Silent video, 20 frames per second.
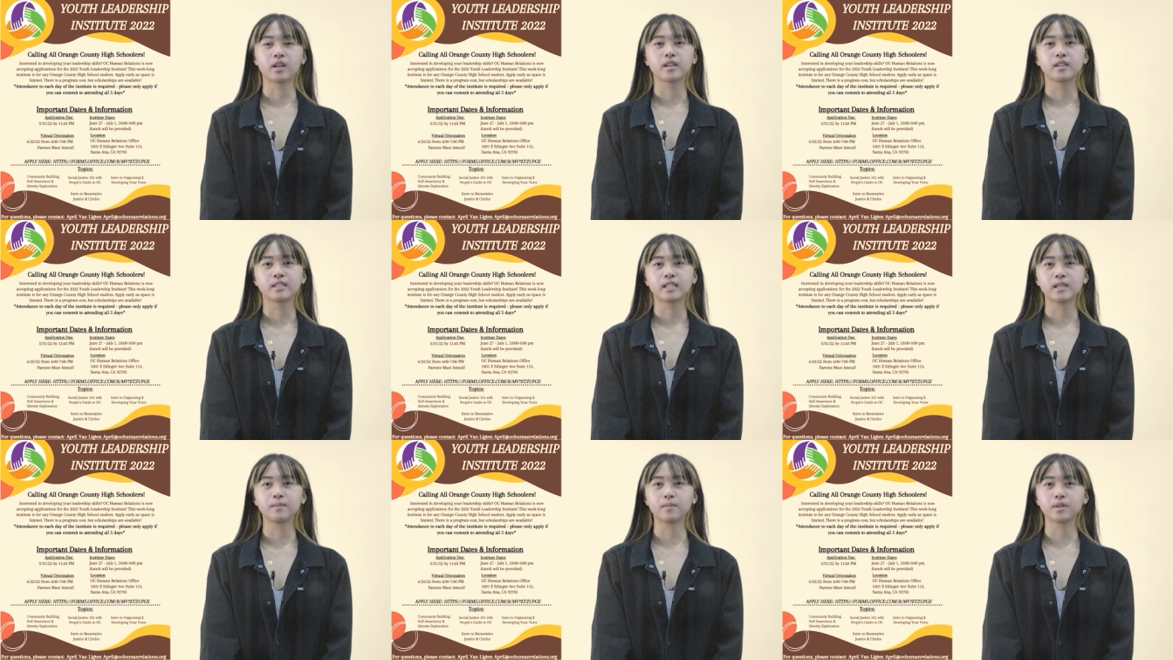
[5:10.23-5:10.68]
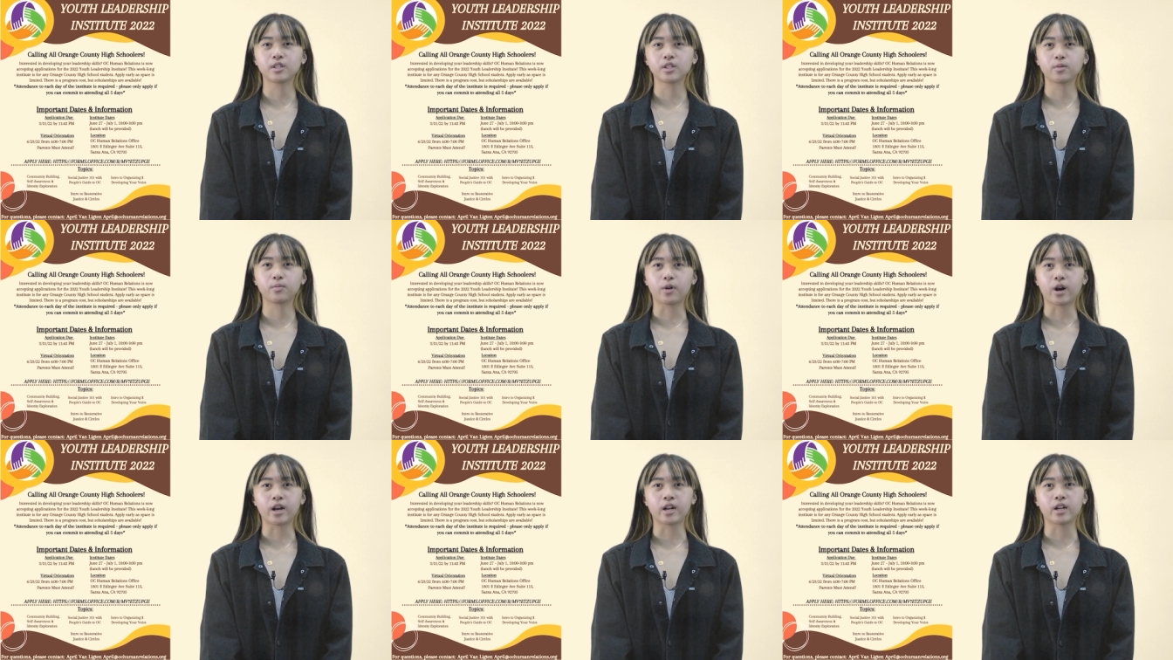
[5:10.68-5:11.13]
See
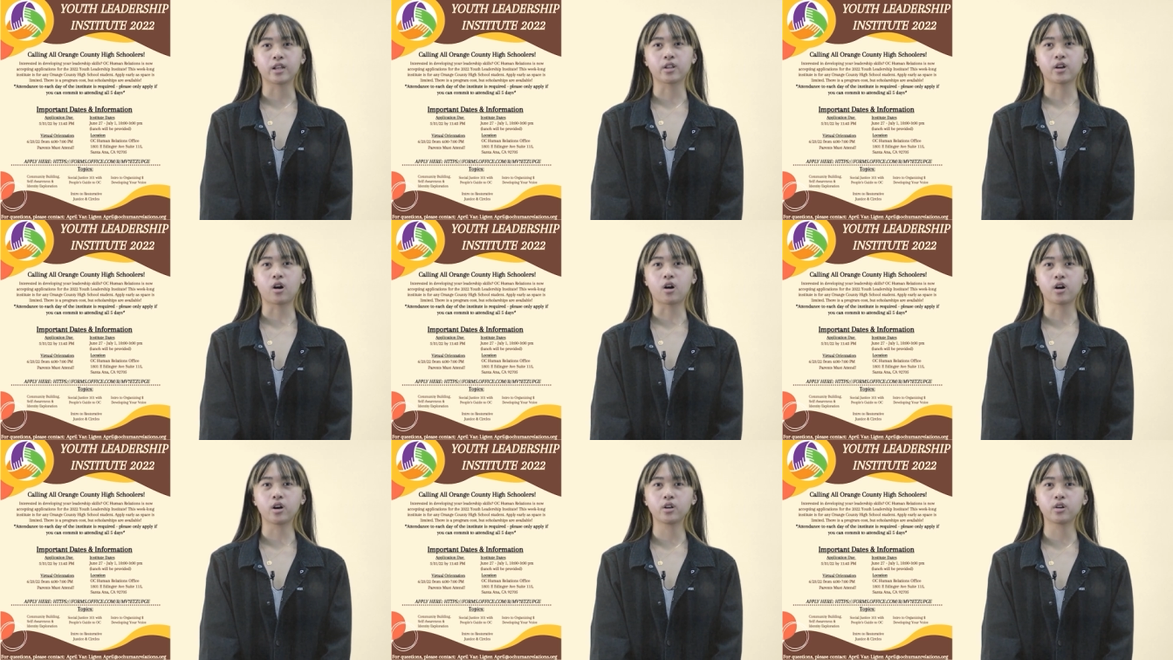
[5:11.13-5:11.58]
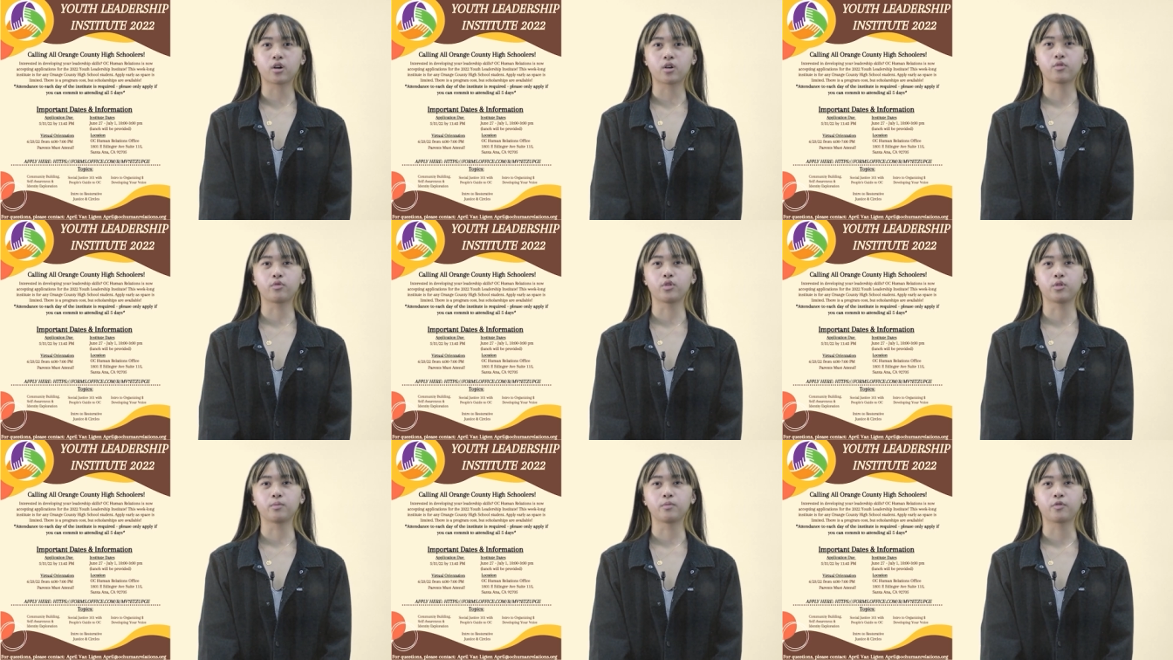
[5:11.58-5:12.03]
Mr. Bryan in the
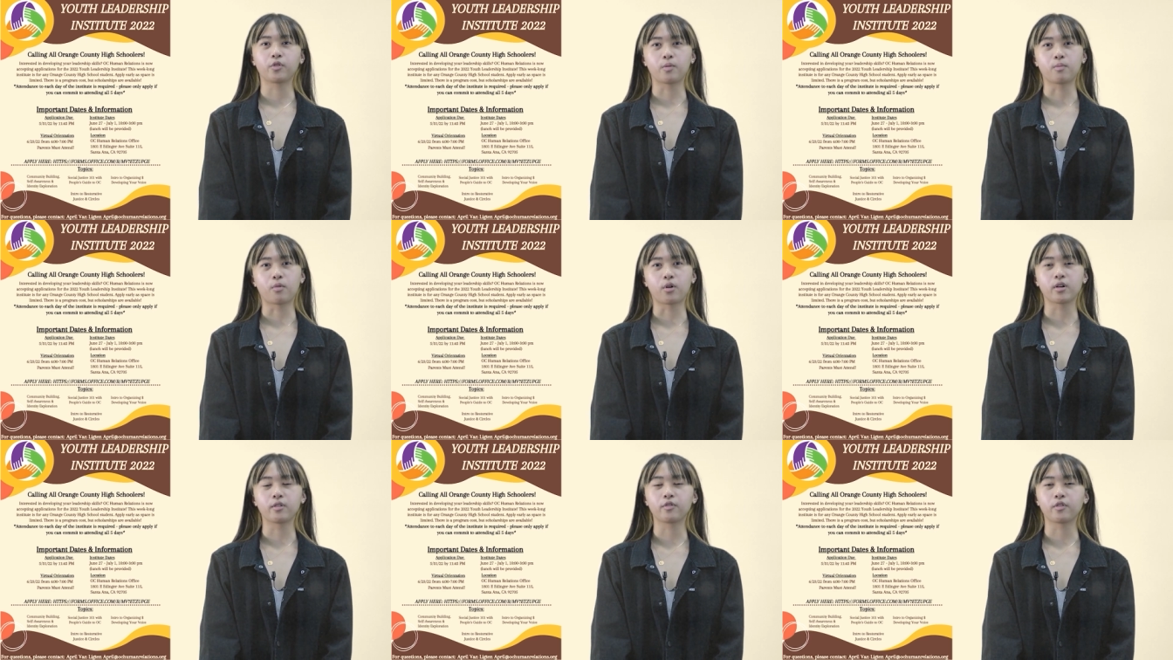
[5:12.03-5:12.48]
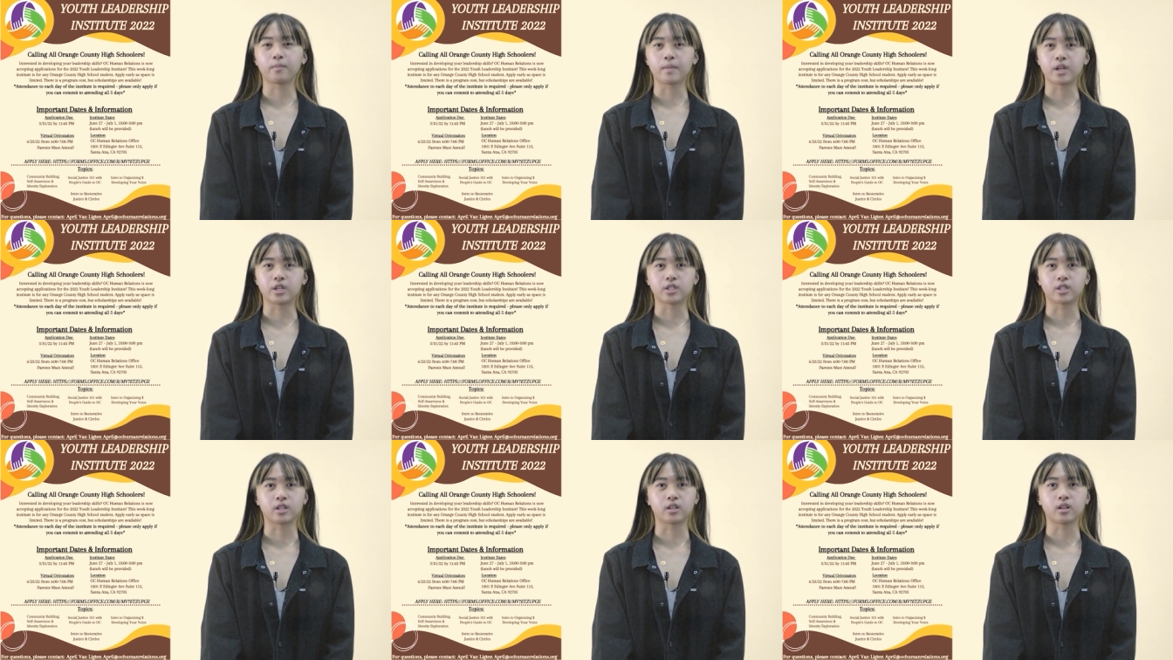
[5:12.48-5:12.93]
R&R room for more
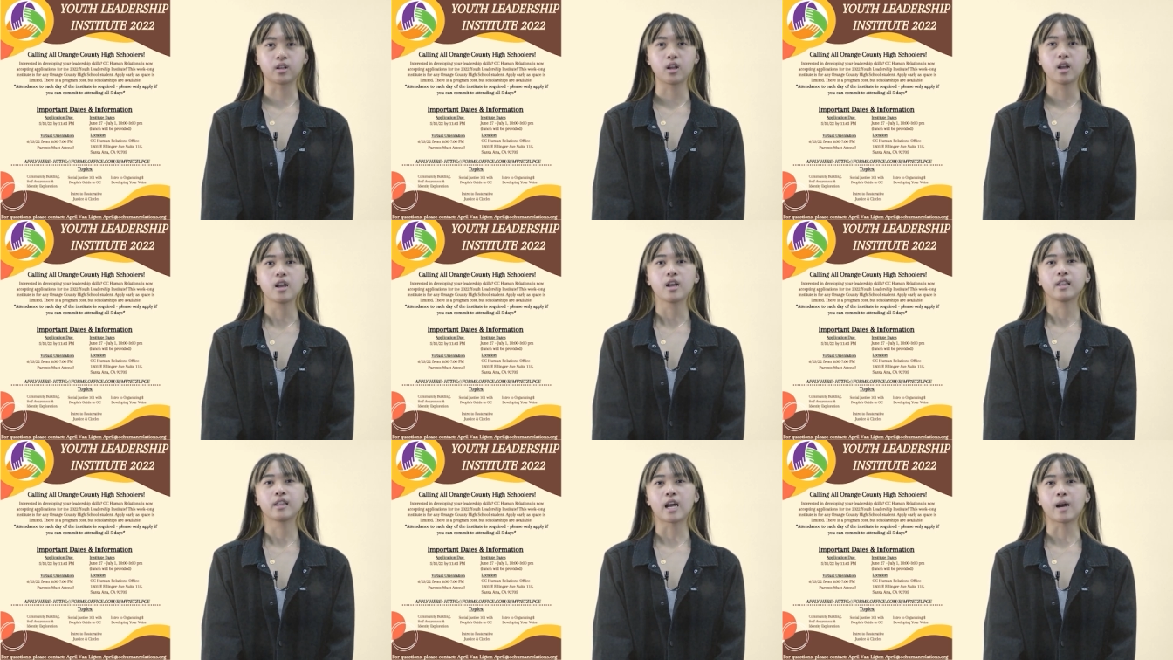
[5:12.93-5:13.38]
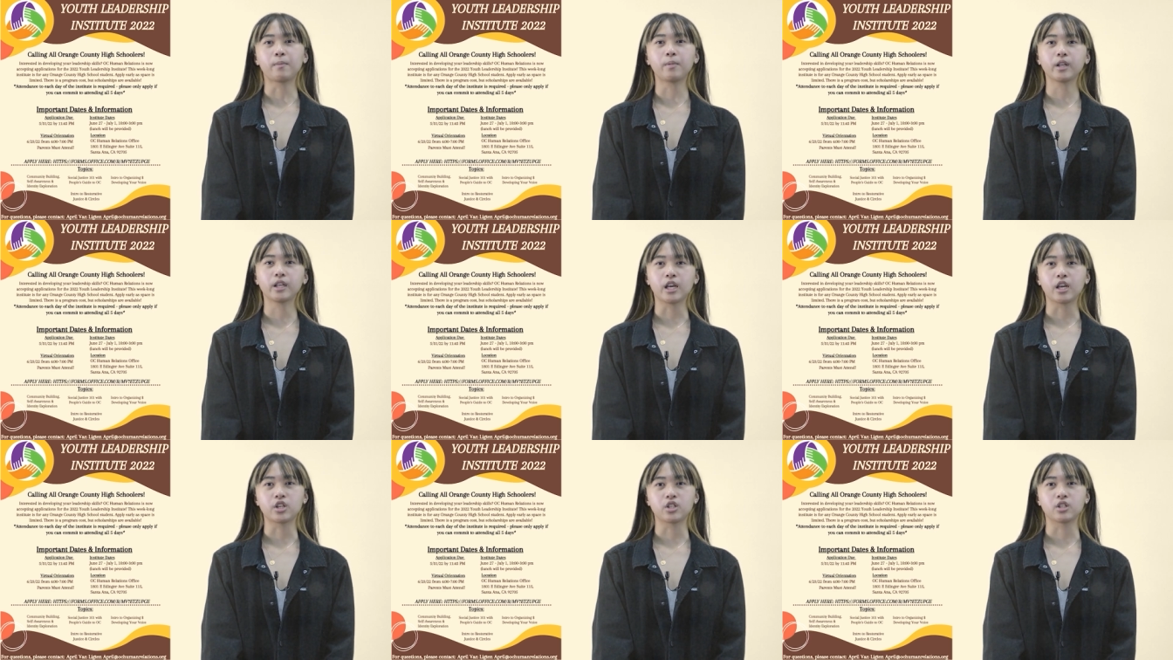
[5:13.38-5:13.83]
information. The
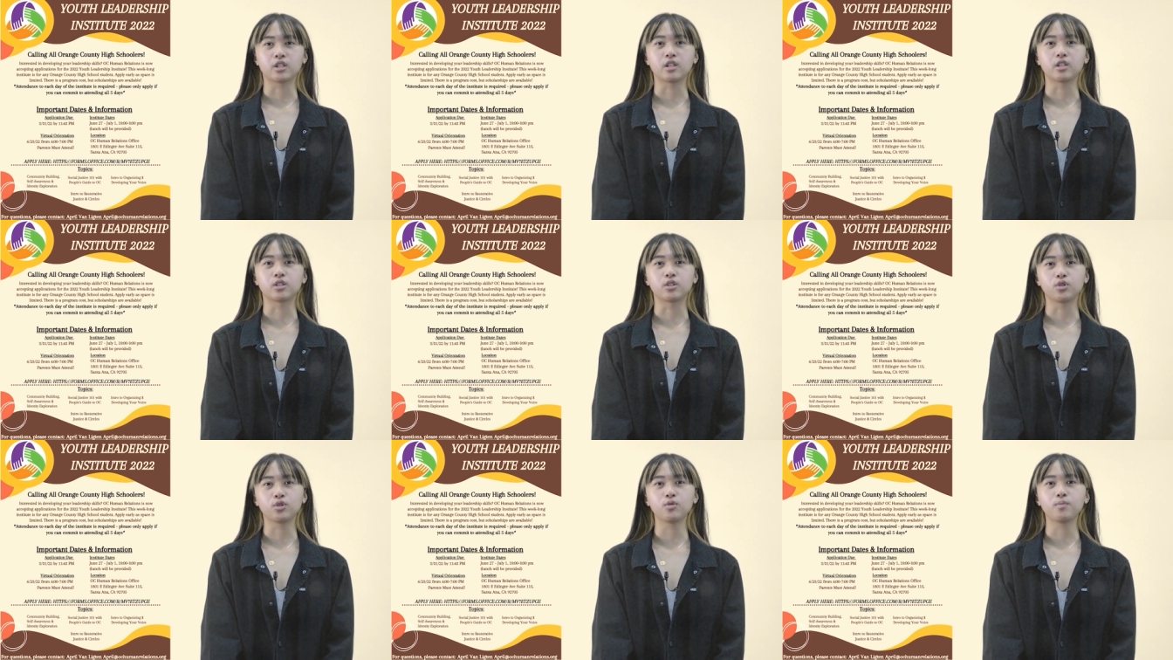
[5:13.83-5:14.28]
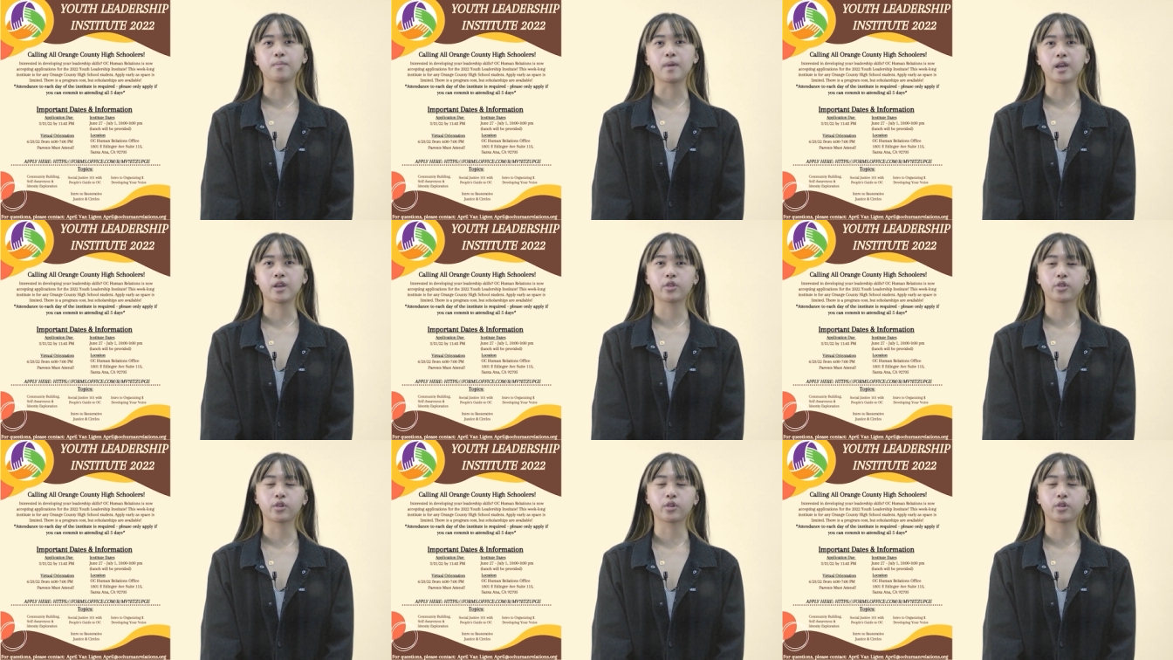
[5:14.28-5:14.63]
application is due May